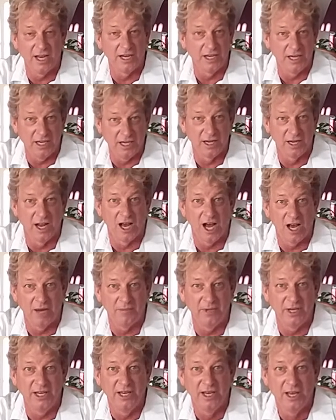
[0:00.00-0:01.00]
I needed a
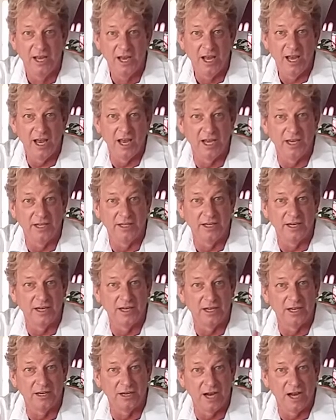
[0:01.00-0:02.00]
hobby, and
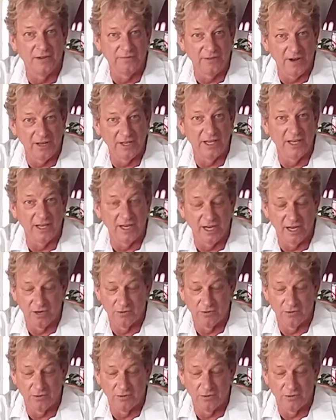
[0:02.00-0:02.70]
I finally,